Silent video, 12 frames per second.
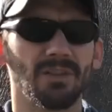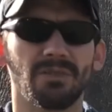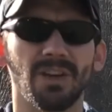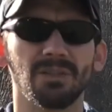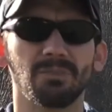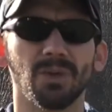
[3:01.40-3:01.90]
your
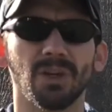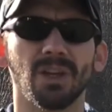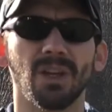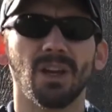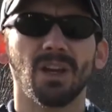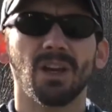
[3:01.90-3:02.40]
Facebook
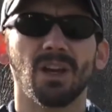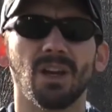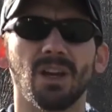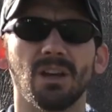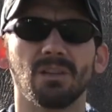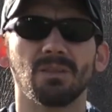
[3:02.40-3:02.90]

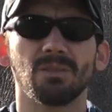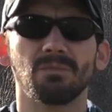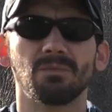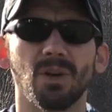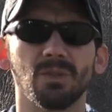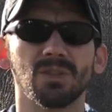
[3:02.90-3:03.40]

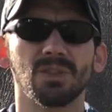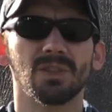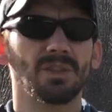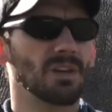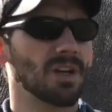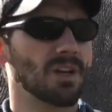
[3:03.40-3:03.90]

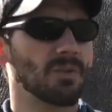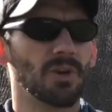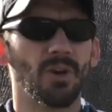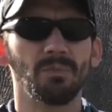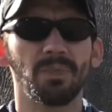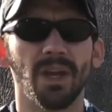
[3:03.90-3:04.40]
posts or
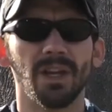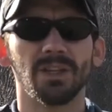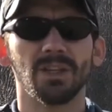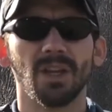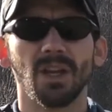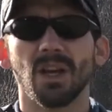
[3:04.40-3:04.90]

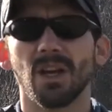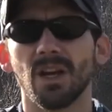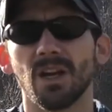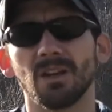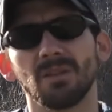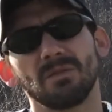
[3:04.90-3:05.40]
homepage
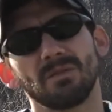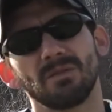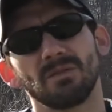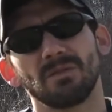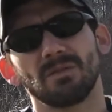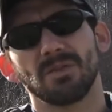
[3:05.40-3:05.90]

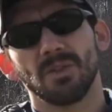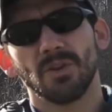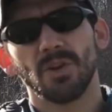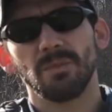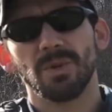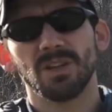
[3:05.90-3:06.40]
for
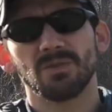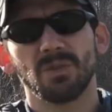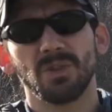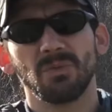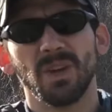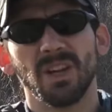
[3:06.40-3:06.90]
30 minutes
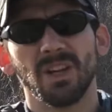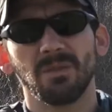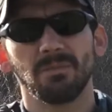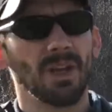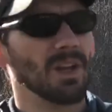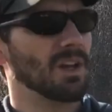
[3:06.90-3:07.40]
when you wake
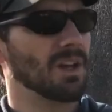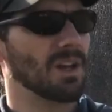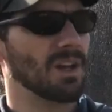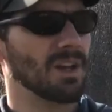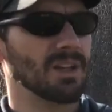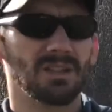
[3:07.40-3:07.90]
up,
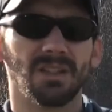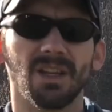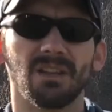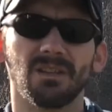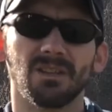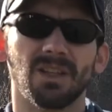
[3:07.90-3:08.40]

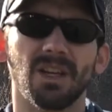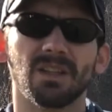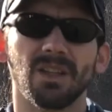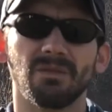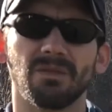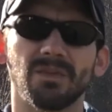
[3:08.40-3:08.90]
instead take
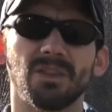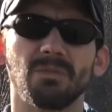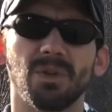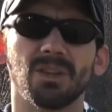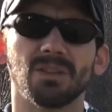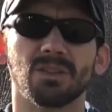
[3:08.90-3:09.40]
10-15
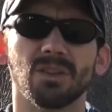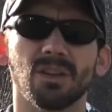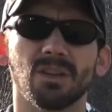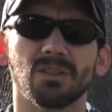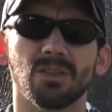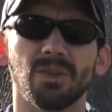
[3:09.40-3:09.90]
minutes
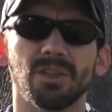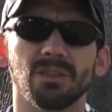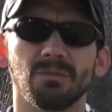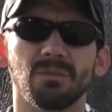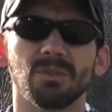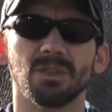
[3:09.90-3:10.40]
to read
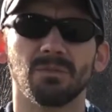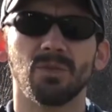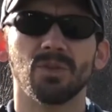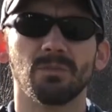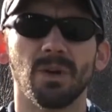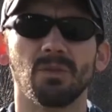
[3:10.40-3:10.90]
some
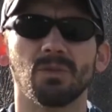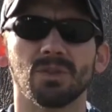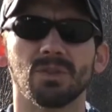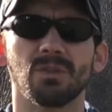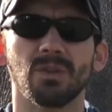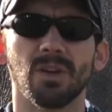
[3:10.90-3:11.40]
news about
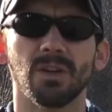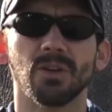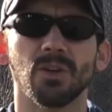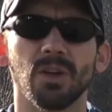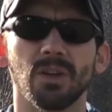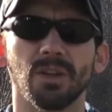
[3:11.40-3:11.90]
what's going on
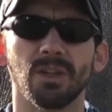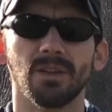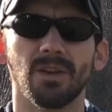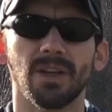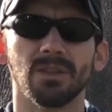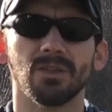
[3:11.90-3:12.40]
currently.
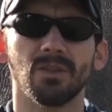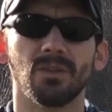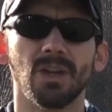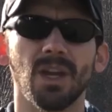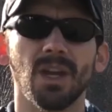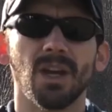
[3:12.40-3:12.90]
All right, so
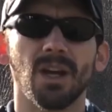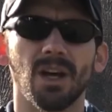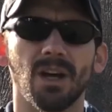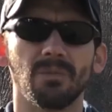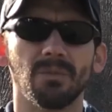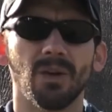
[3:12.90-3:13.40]

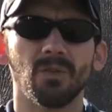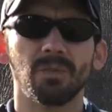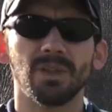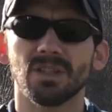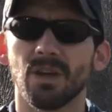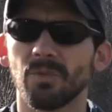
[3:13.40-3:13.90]
that would
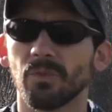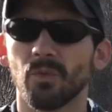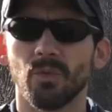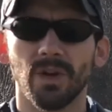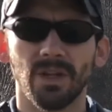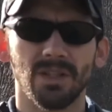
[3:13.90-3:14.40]
be step number
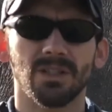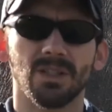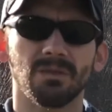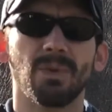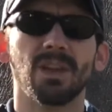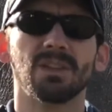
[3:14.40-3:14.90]
1, is
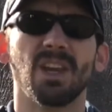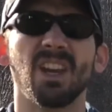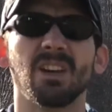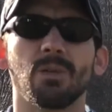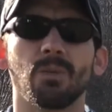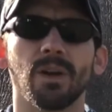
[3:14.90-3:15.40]
just
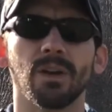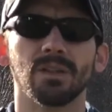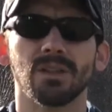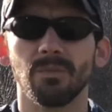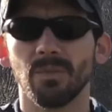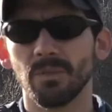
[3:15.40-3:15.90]
maintain awareness.
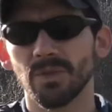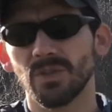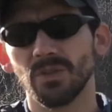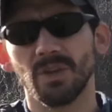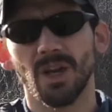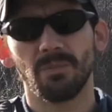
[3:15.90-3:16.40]
Step number
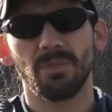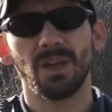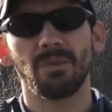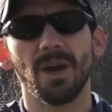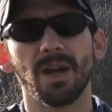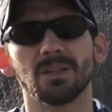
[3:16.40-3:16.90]
2 kind of
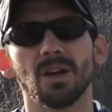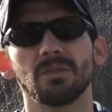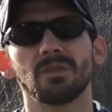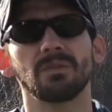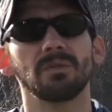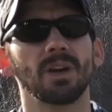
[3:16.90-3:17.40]
piggybacks
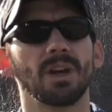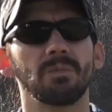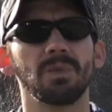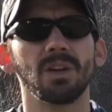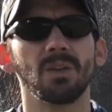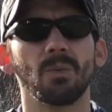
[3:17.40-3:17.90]
off
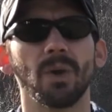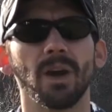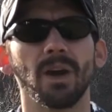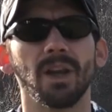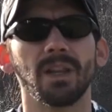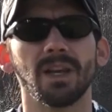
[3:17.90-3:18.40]
of being
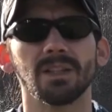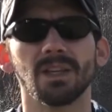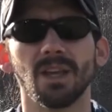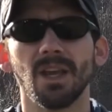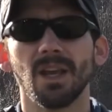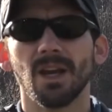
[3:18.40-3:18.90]
aware, and that's
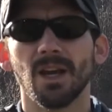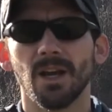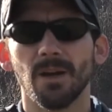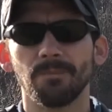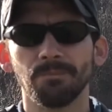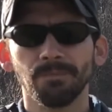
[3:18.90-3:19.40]

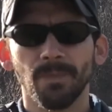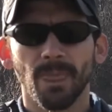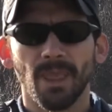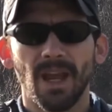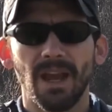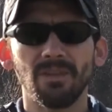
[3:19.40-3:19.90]

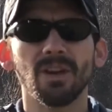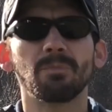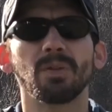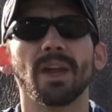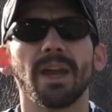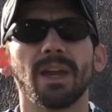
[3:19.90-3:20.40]
having a
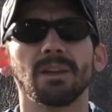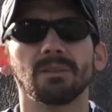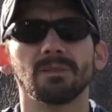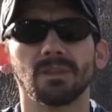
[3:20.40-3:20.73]
plan